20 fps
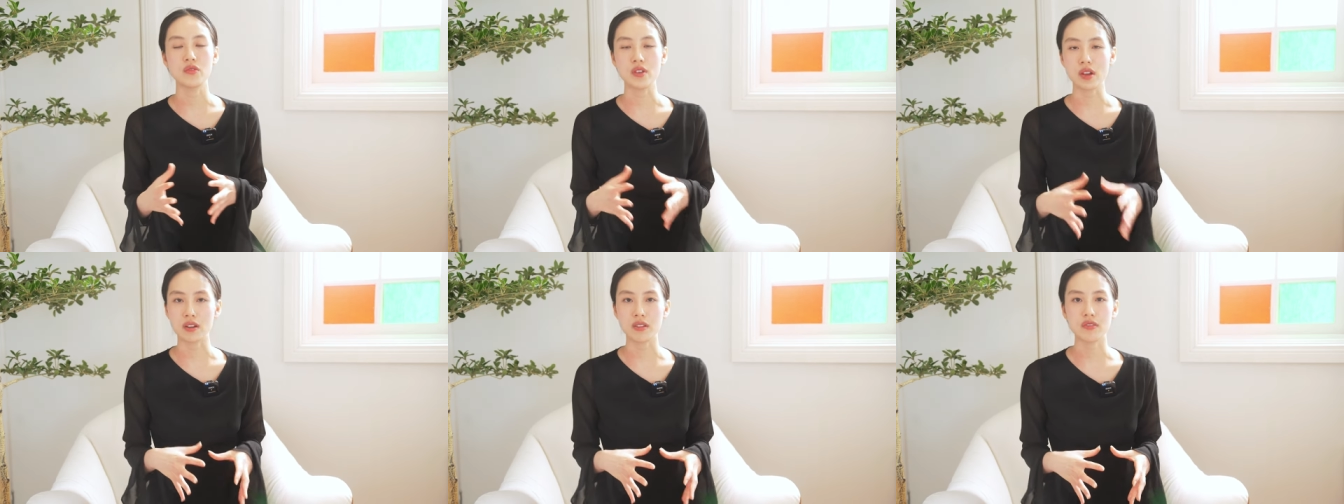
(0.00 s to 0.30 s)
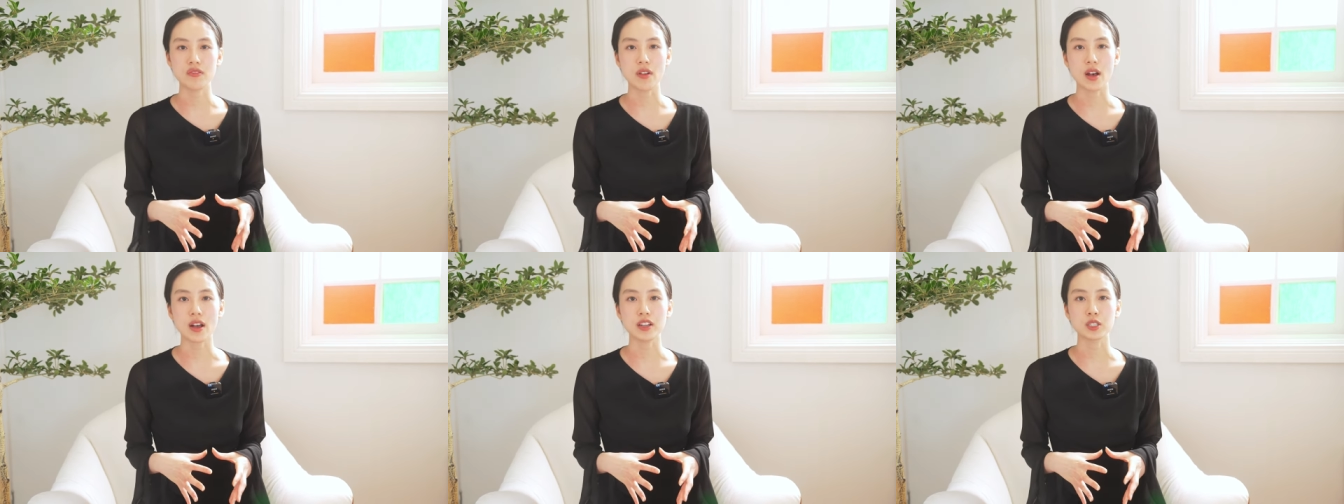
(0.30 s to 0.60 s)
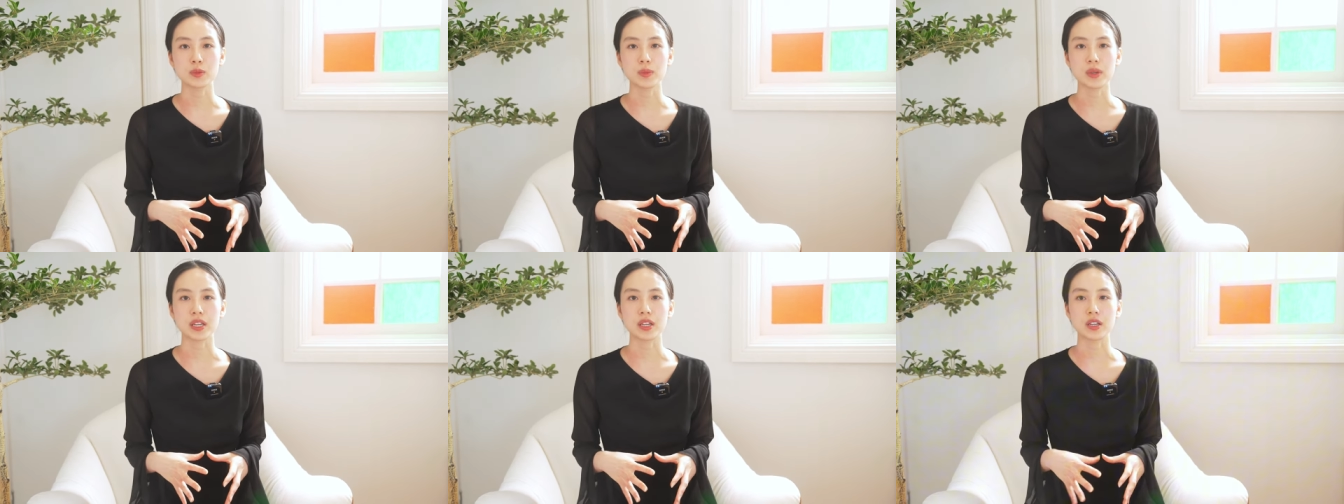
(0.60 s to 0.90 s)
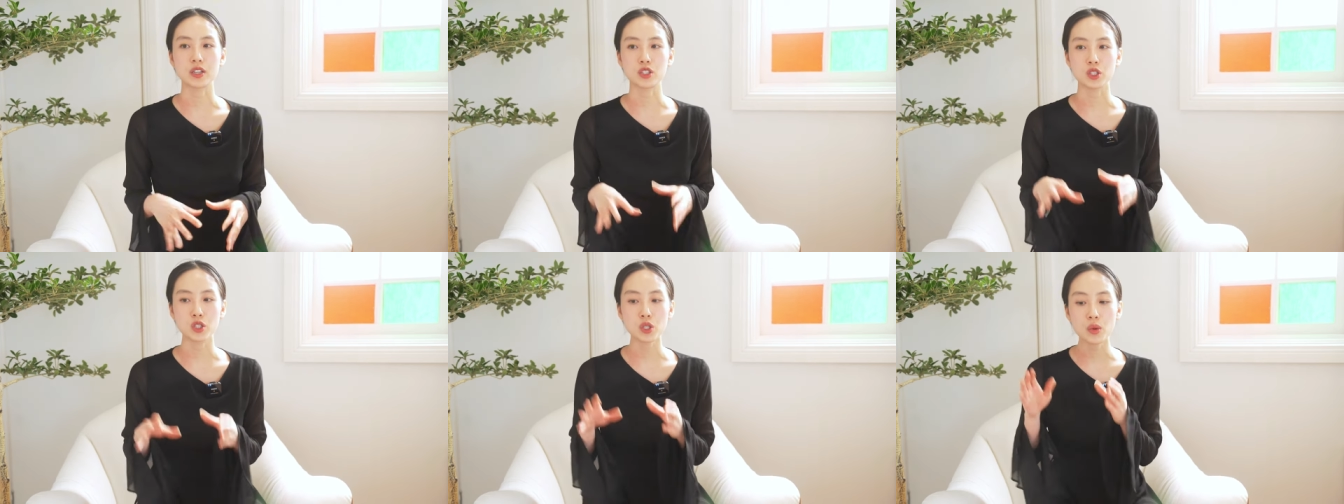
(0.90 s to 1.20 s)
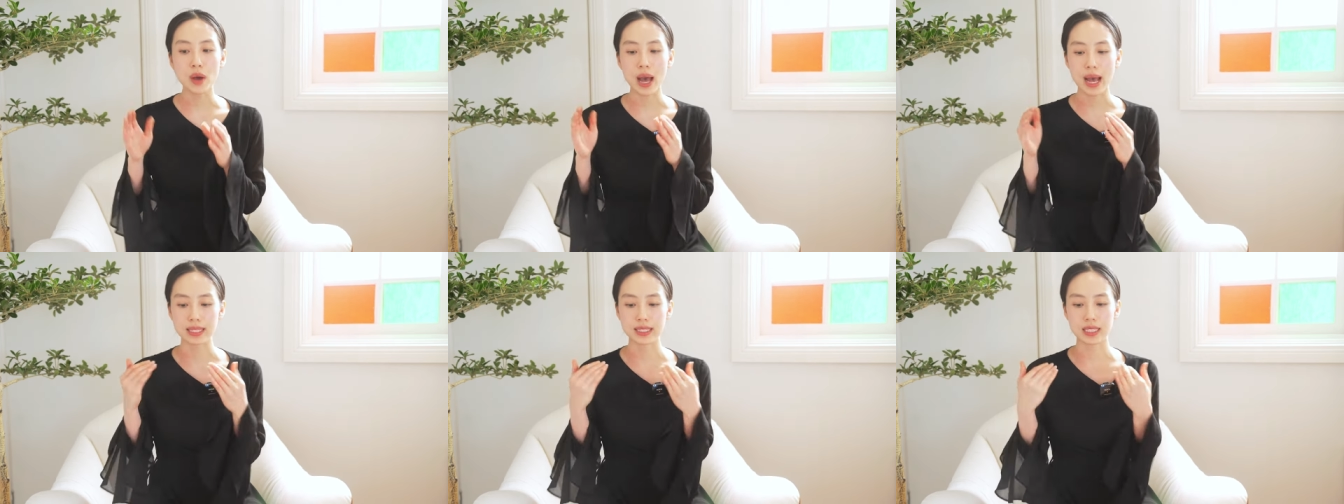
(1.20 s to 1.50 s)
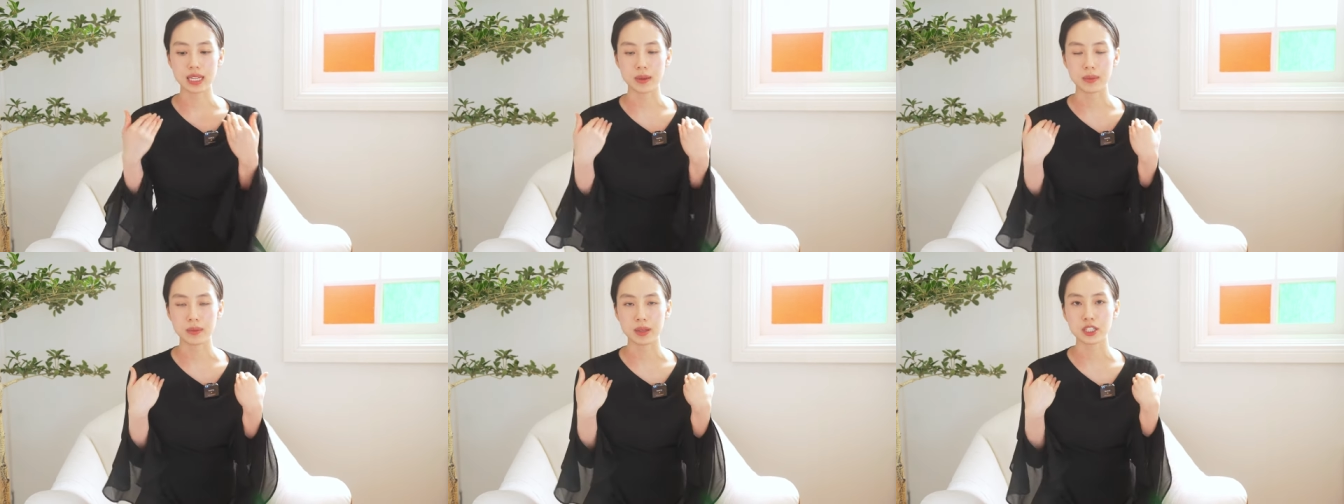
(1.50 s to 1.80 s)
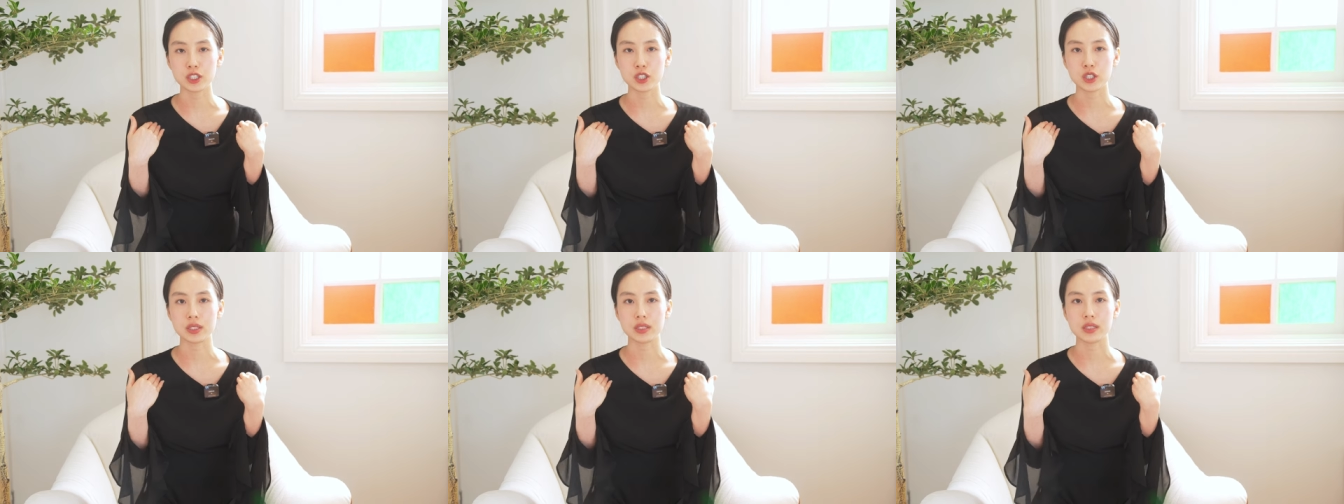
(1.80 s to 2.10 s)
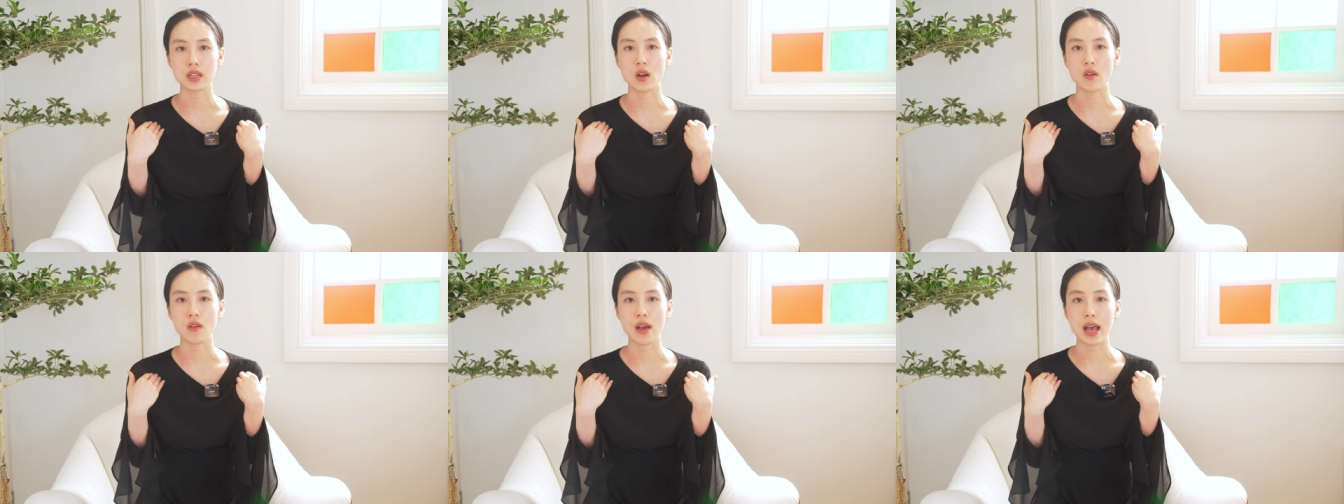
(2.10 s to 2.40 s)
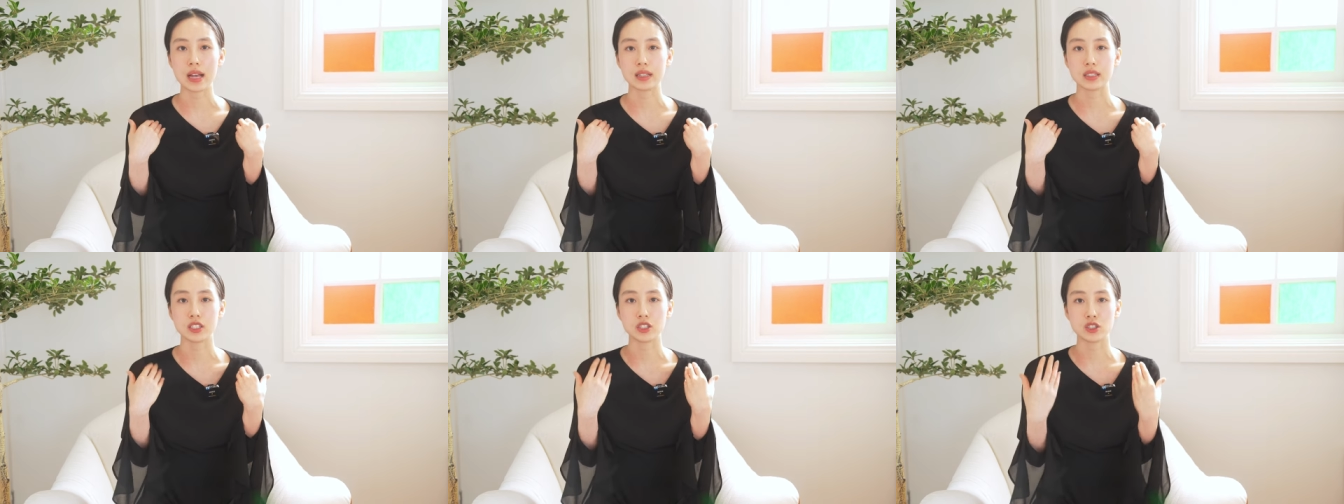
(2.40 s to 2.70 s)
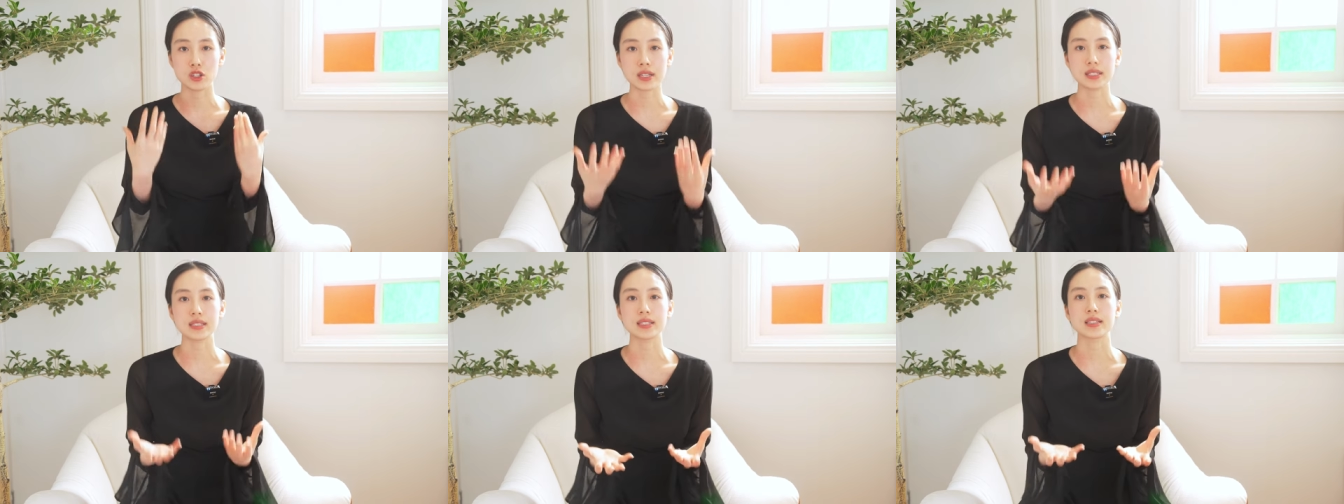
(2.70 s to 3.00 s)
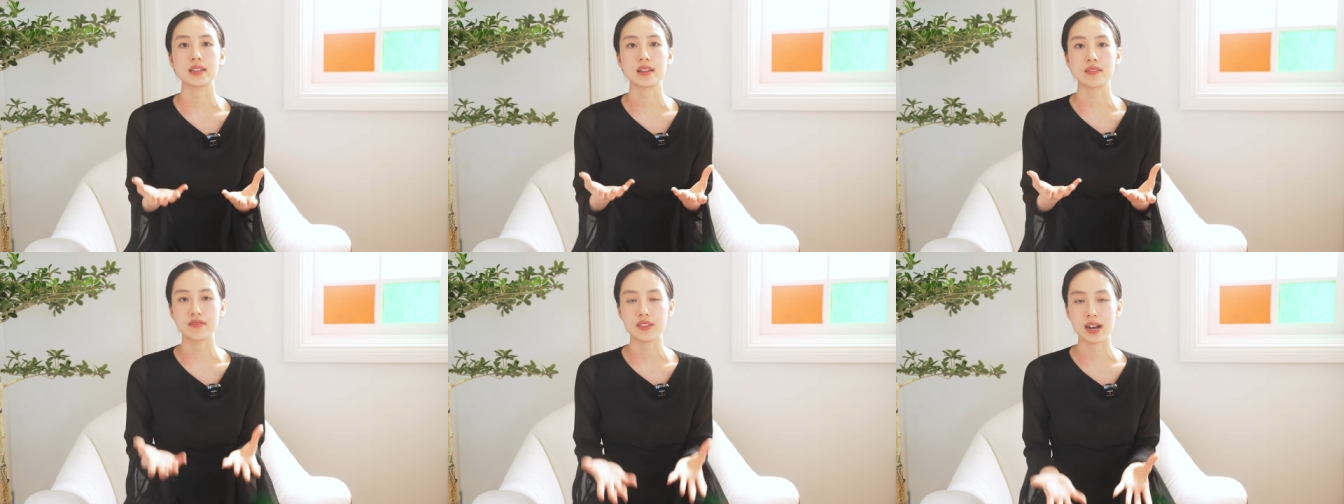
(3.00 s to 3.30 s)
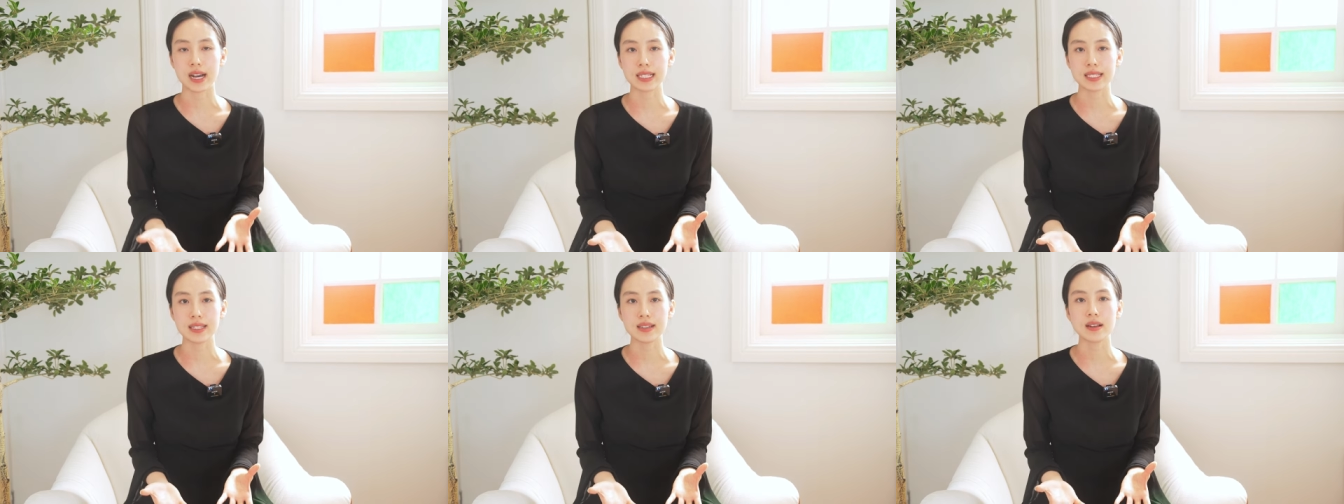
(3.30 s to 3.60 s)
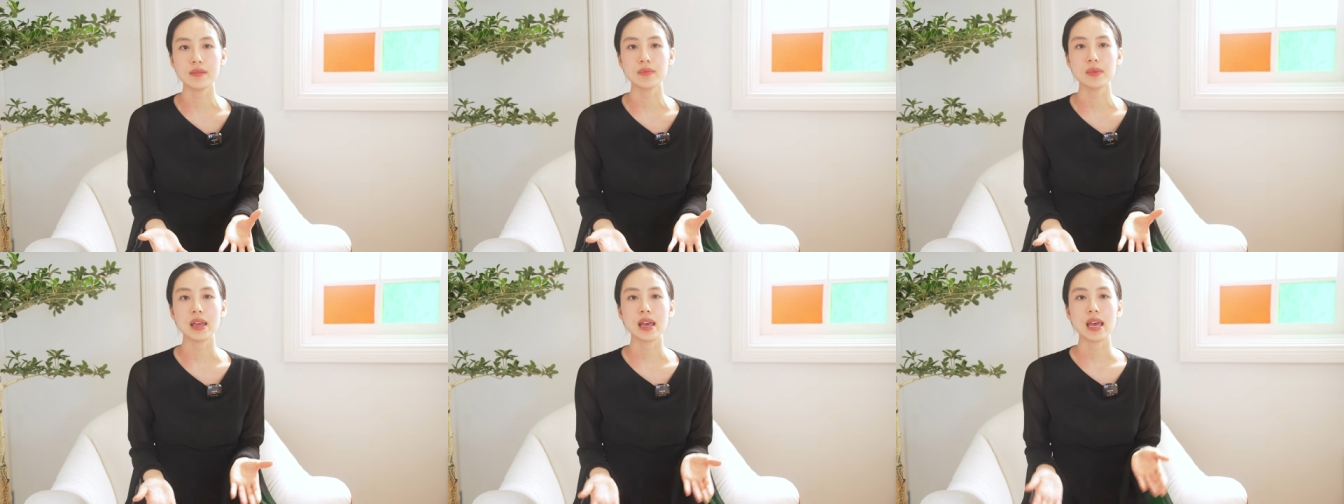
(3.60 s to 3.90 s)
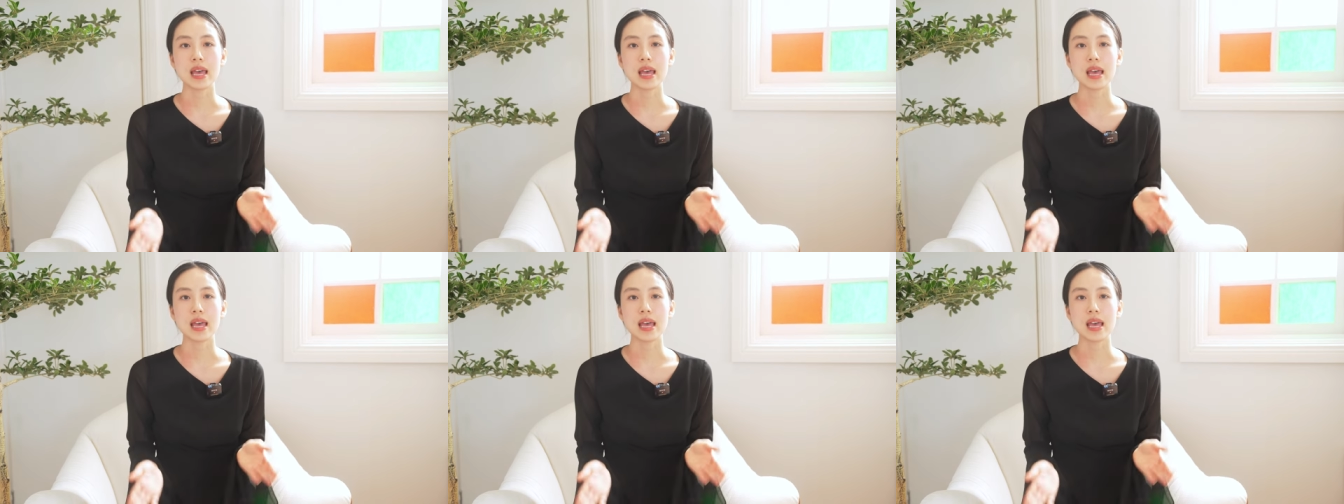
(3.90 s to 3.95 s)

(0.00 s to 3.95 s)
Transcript: very fast because you establish yourself as a trusted advisor